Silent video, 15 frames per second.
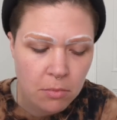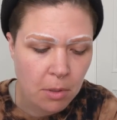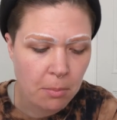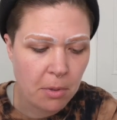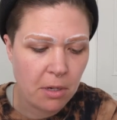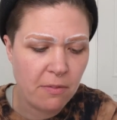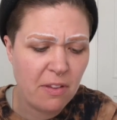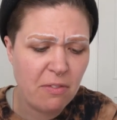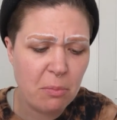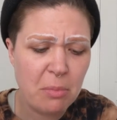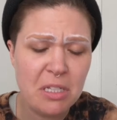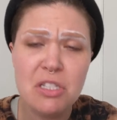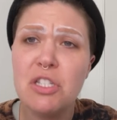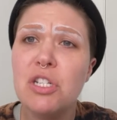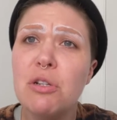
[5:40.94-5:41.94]
Might have even
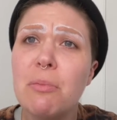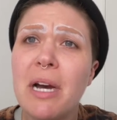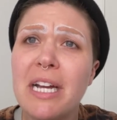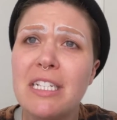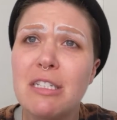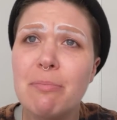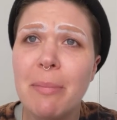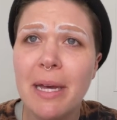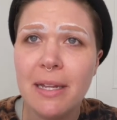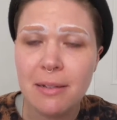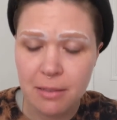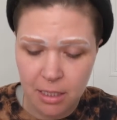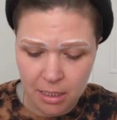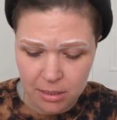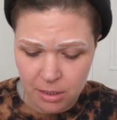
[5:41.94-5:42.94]
been too much, but
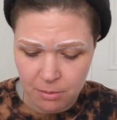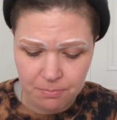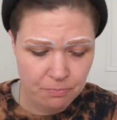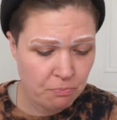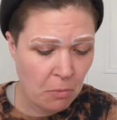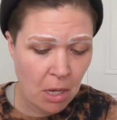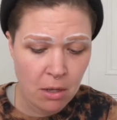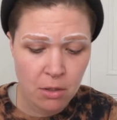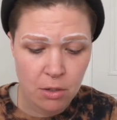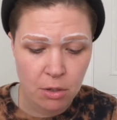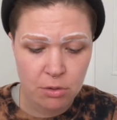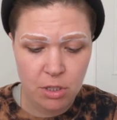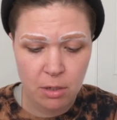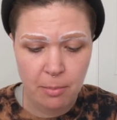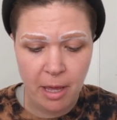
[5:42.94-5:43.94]
it's no
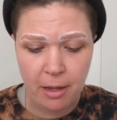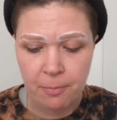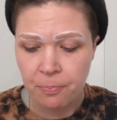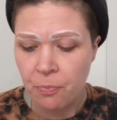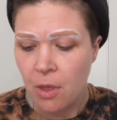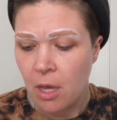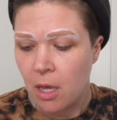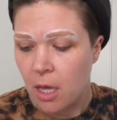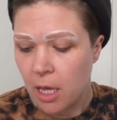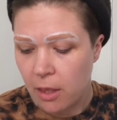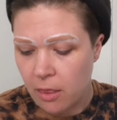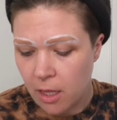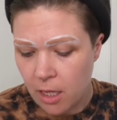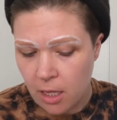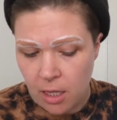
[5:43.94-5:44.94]
turning back.
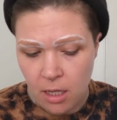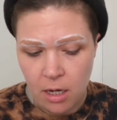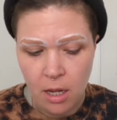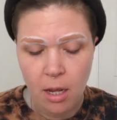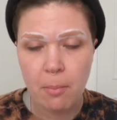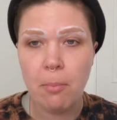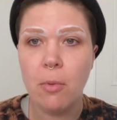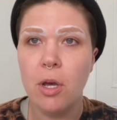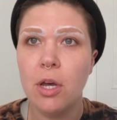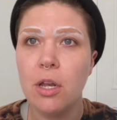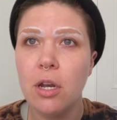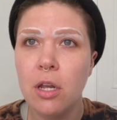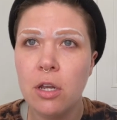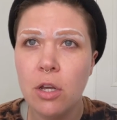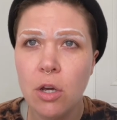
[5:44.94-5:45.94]
And then I'm
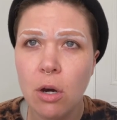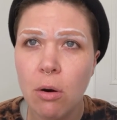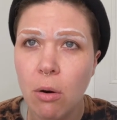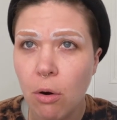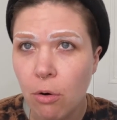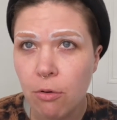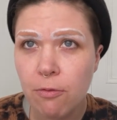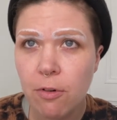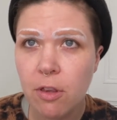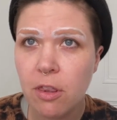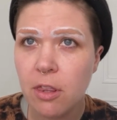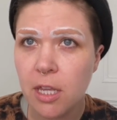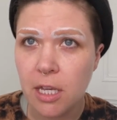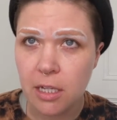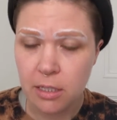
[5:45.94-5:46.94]
gonna go over
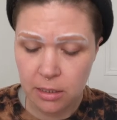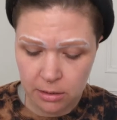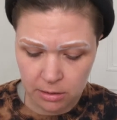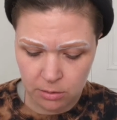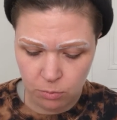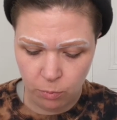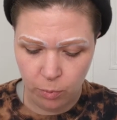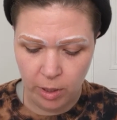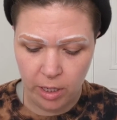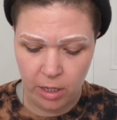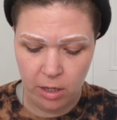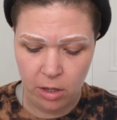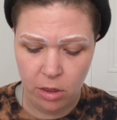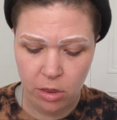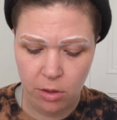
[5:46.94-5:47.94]
this
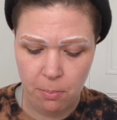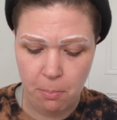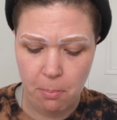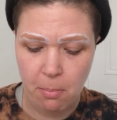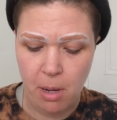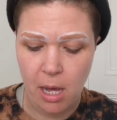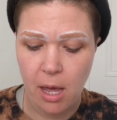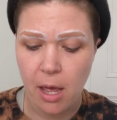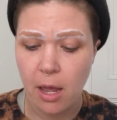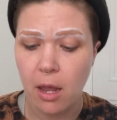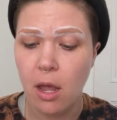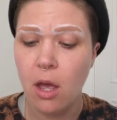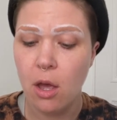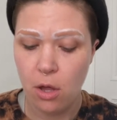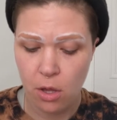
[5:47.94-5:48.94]
with my
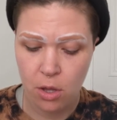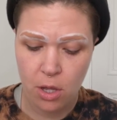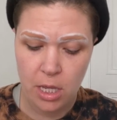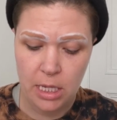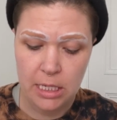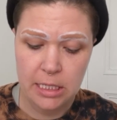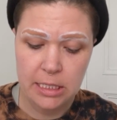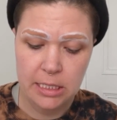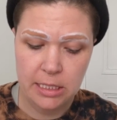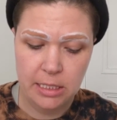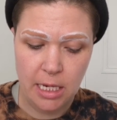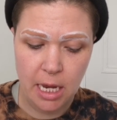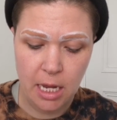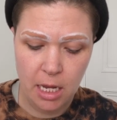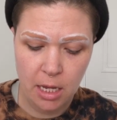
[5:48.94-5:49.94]

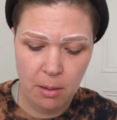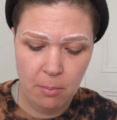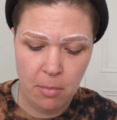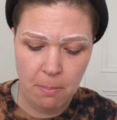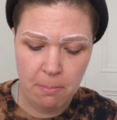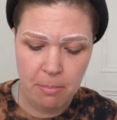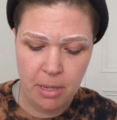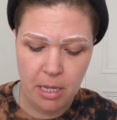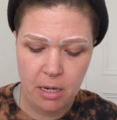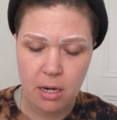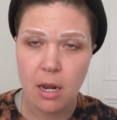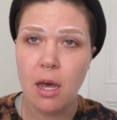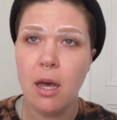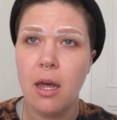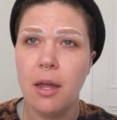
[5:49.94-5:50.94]
same Ben
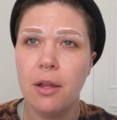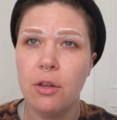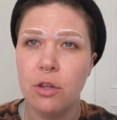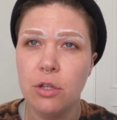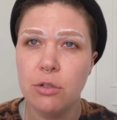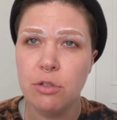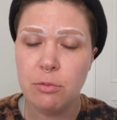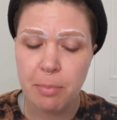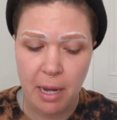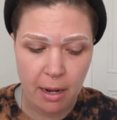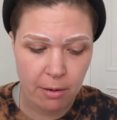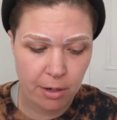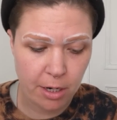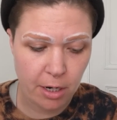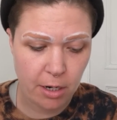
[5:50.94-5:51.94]
Nye loose
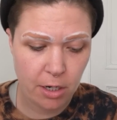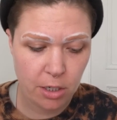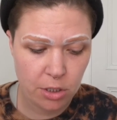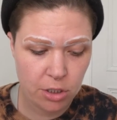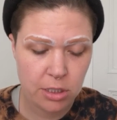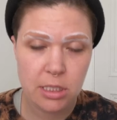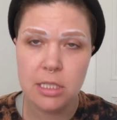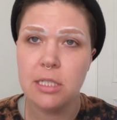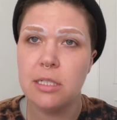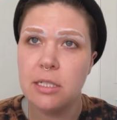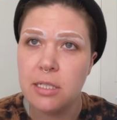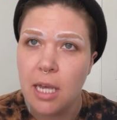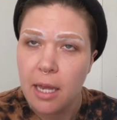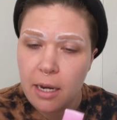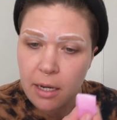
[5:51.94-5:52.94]
powder just to
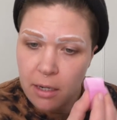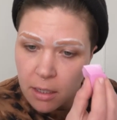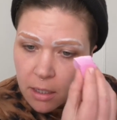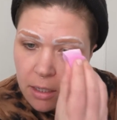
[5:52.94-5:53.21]
set it,